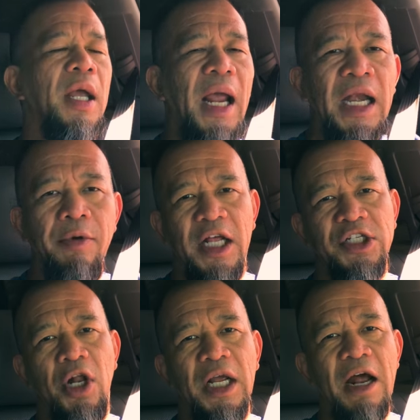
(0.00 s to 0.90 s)
anyway
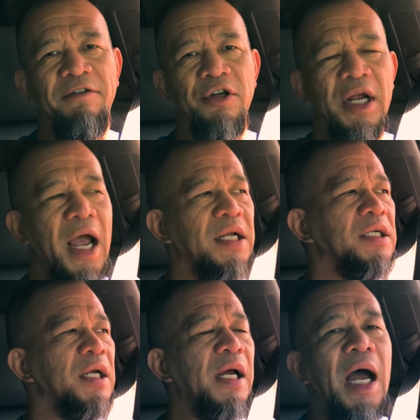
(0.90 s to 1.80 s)
that's all i got for you
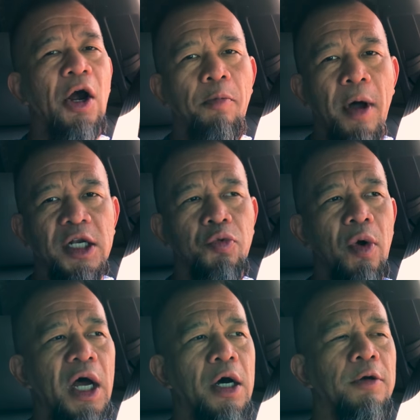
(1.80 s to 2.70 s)
guys i hope all is
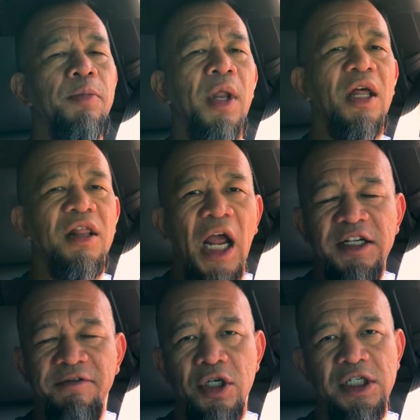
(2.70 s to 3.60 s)
well
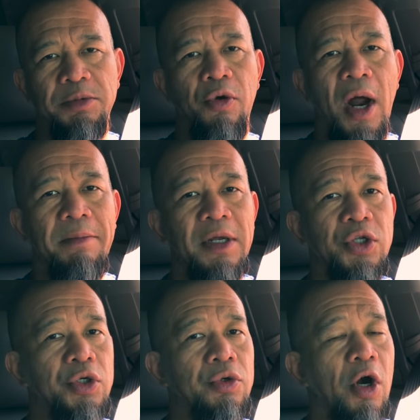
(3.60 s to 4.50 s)
thanks for
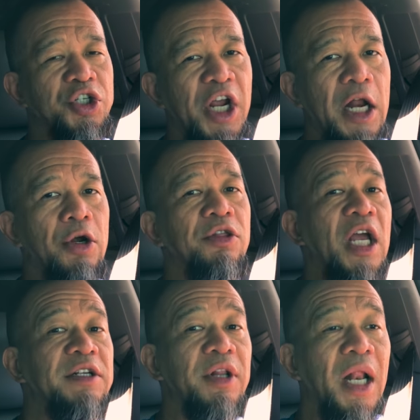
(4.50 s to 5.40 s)
subscribing to our channel
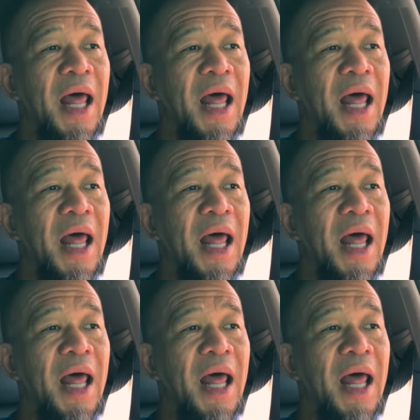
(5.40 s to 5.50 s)
thanks for the